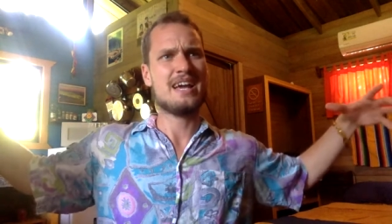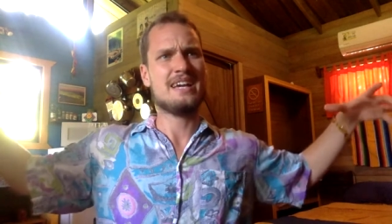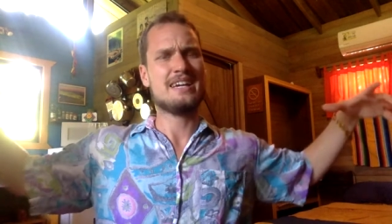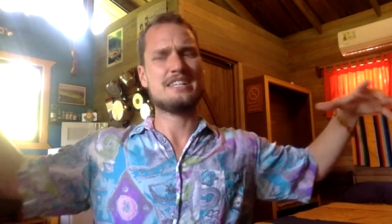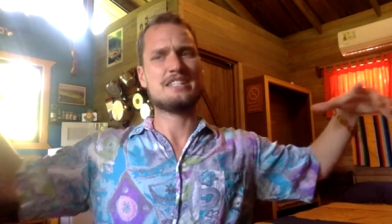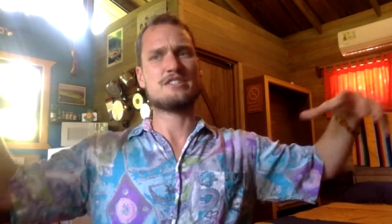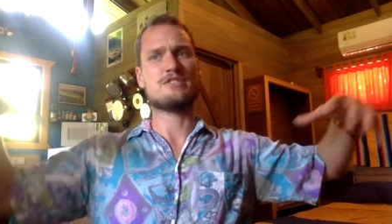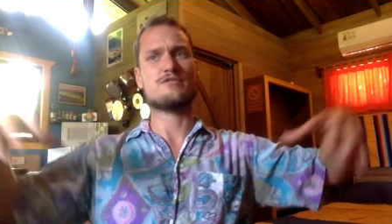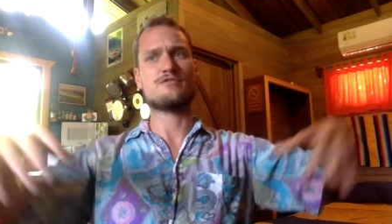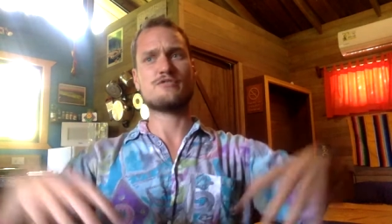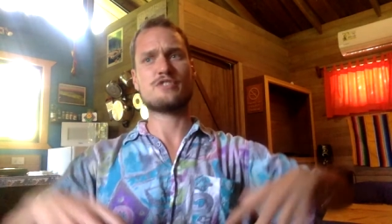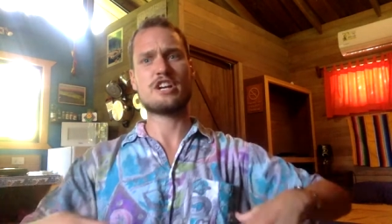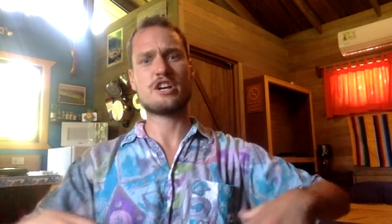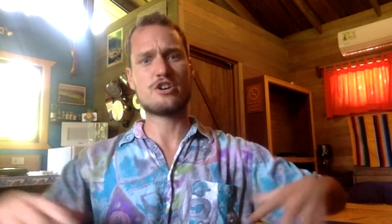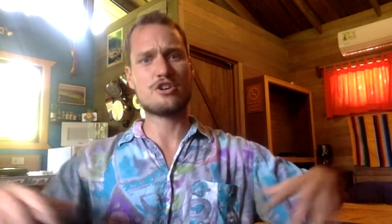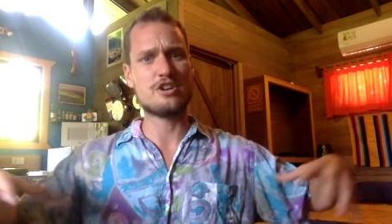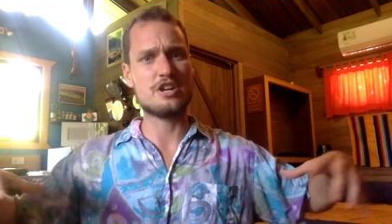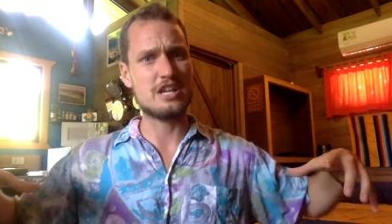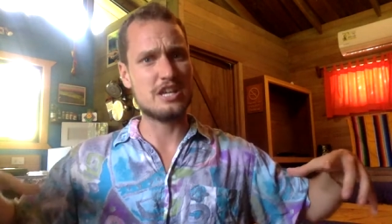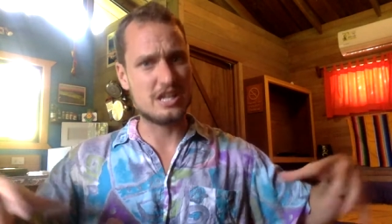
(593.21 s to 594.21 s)
it's a
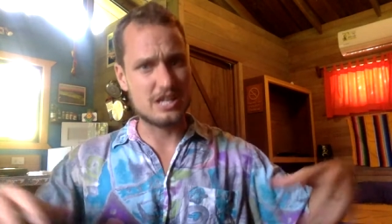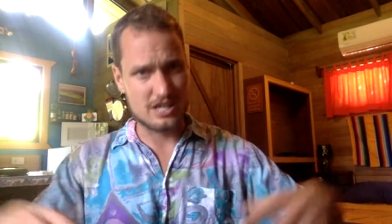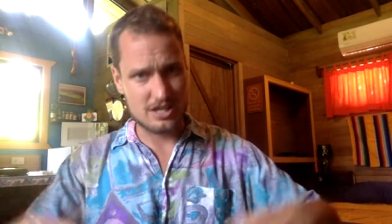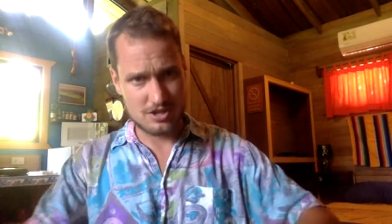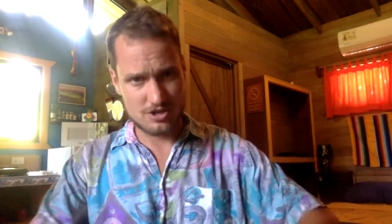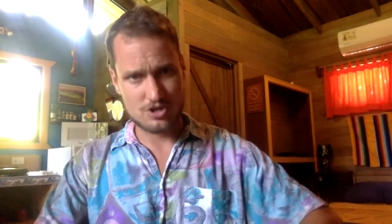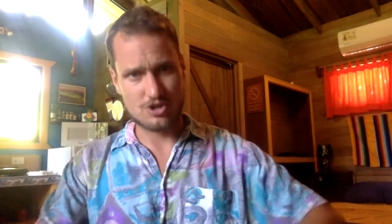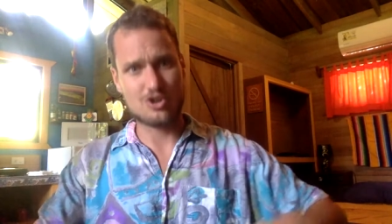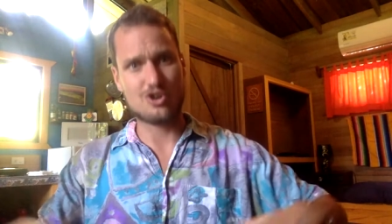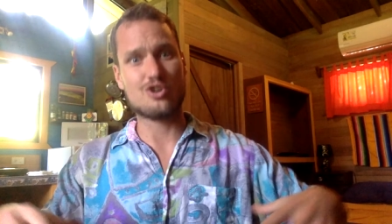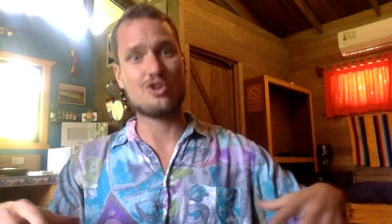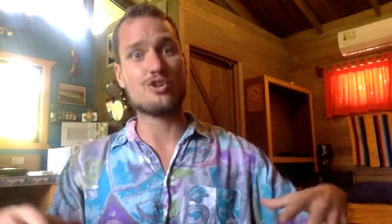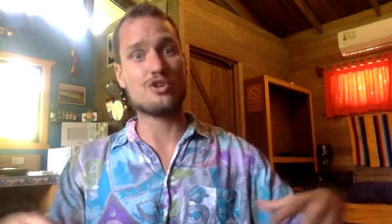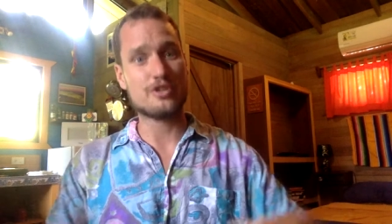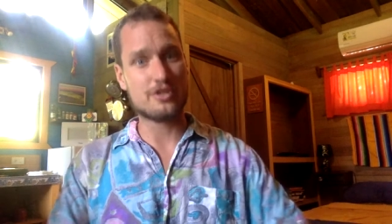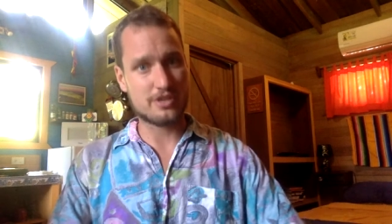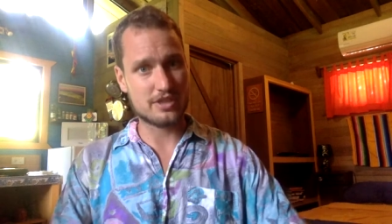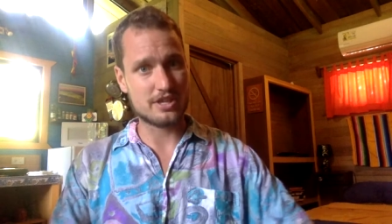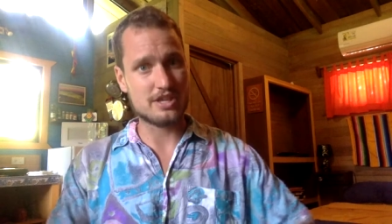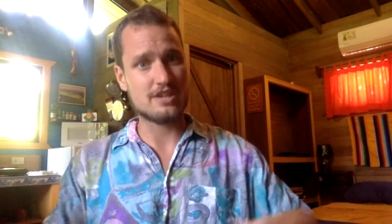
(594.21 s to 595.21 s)
very
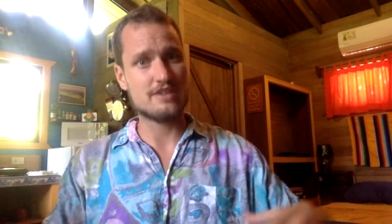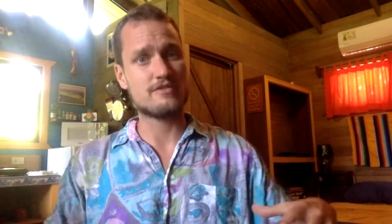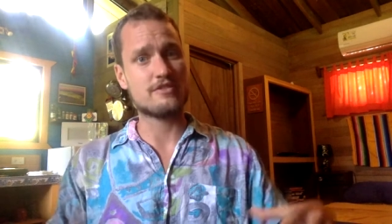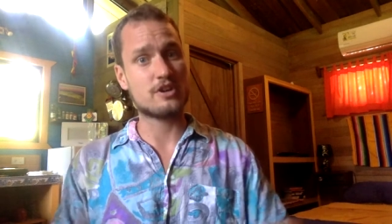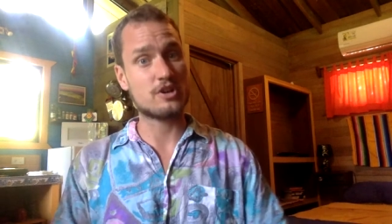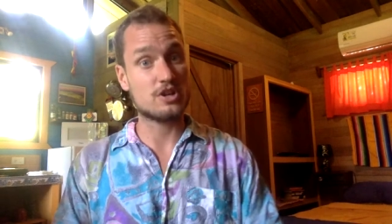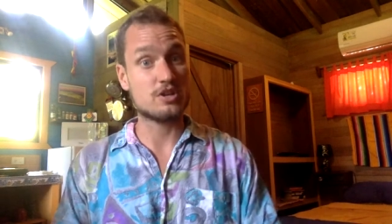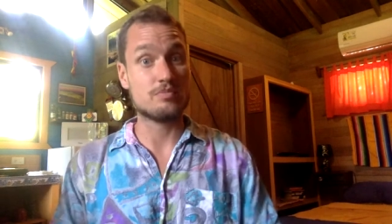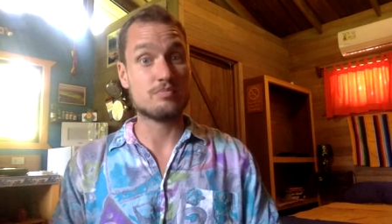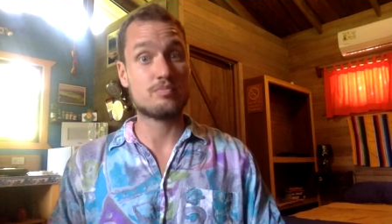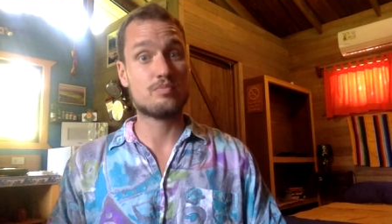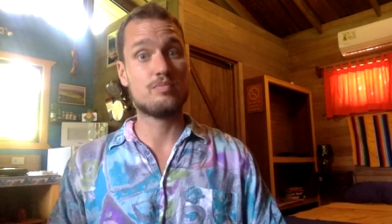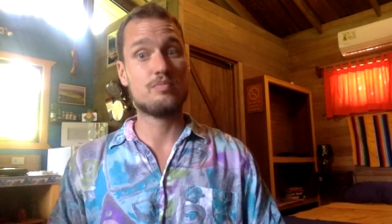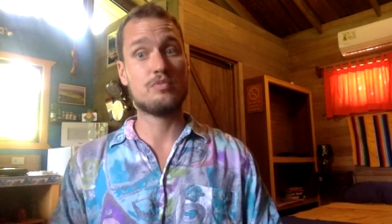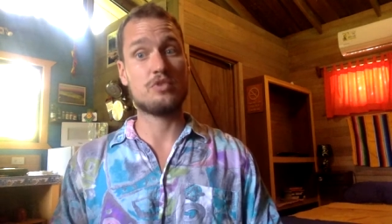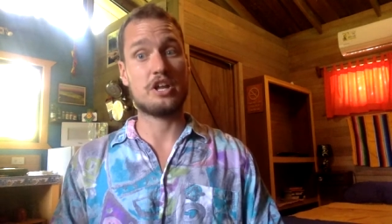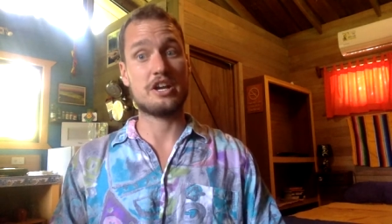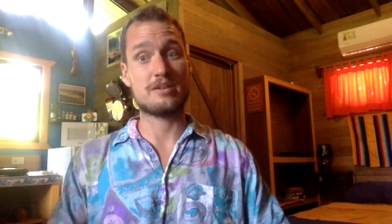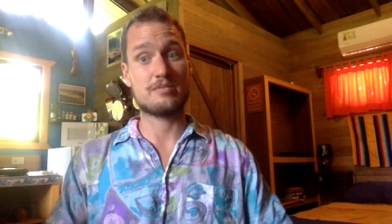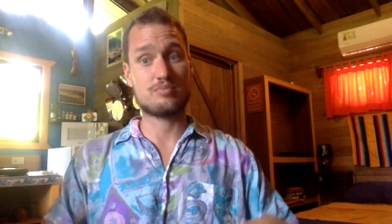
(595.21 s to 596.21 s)
earthy, very
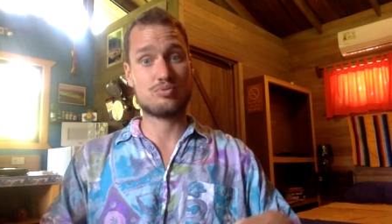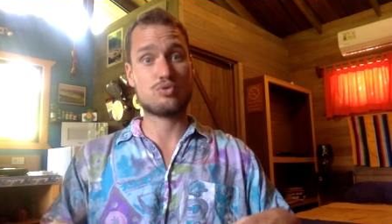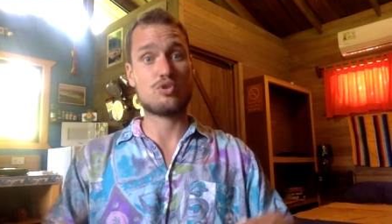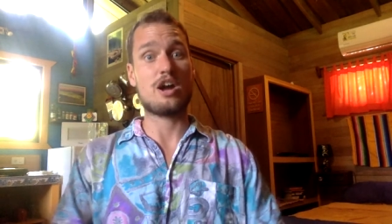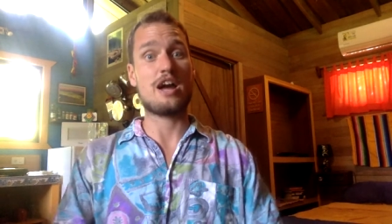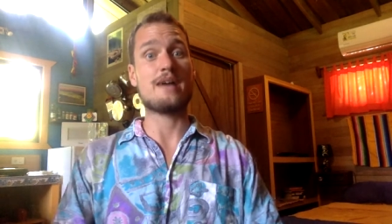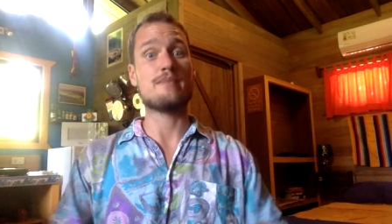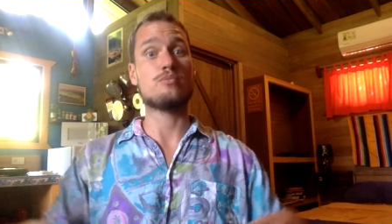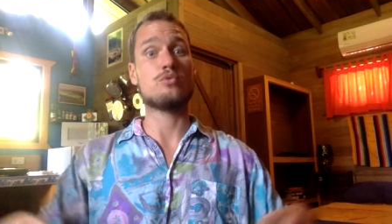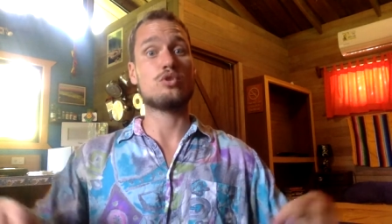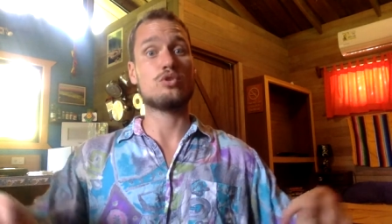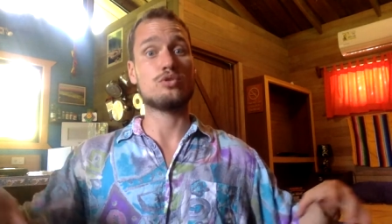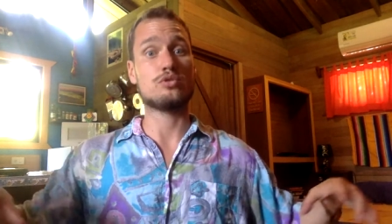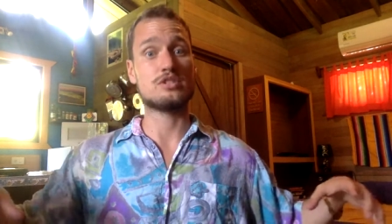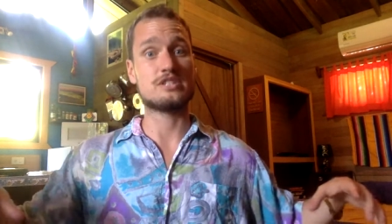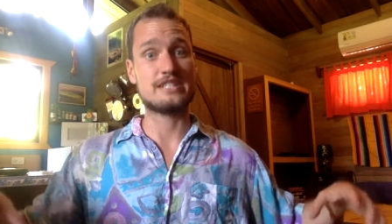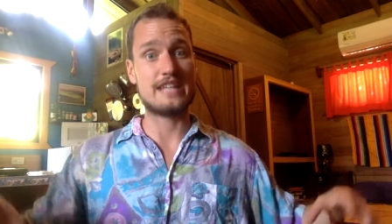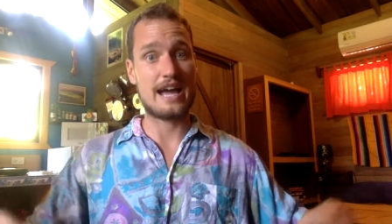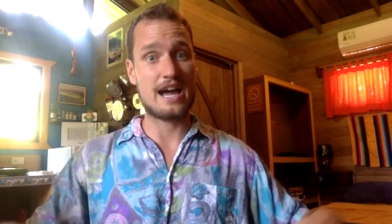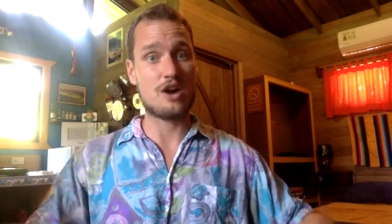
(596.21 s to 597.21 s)
like primal
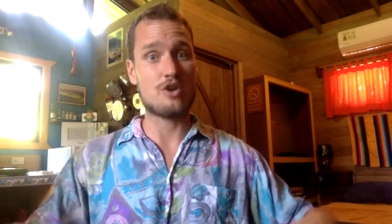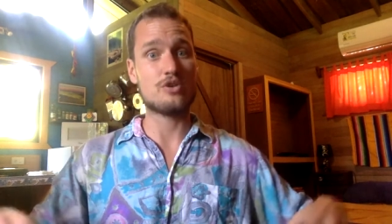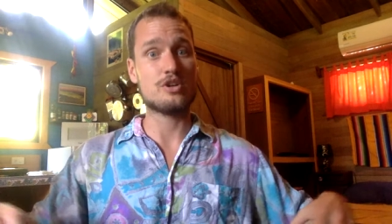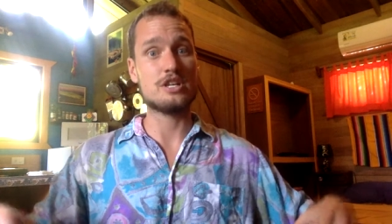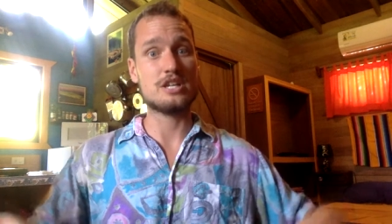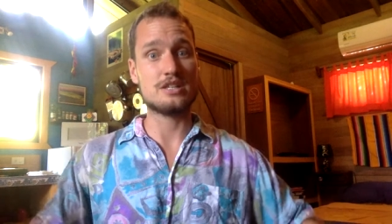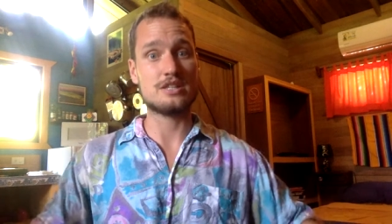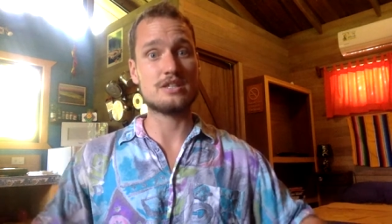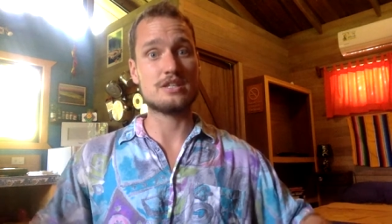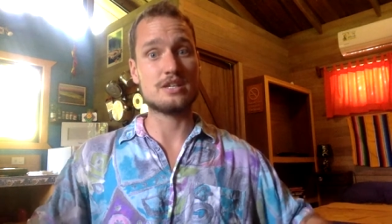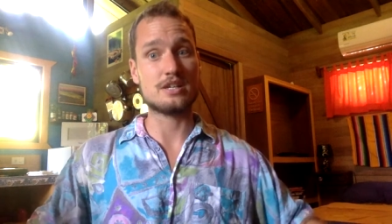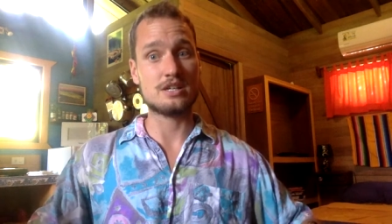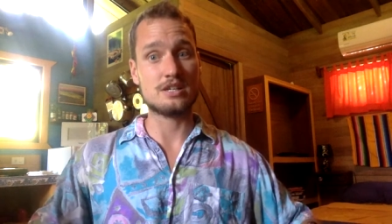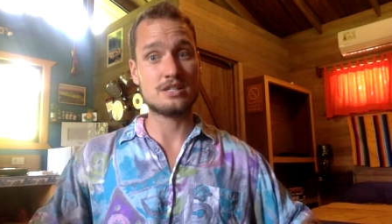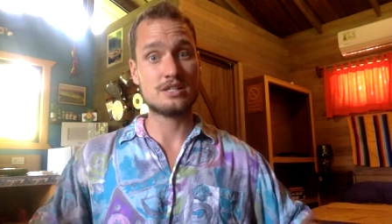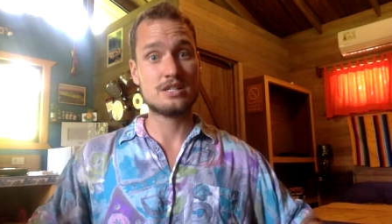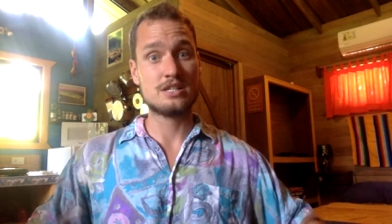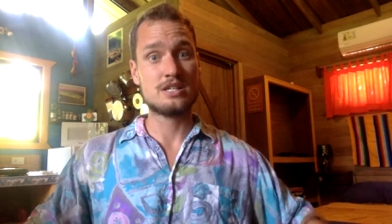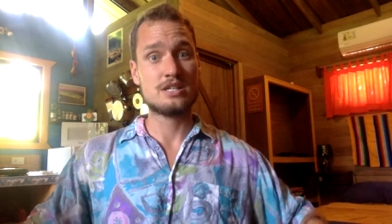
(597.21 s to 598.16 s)
down in the,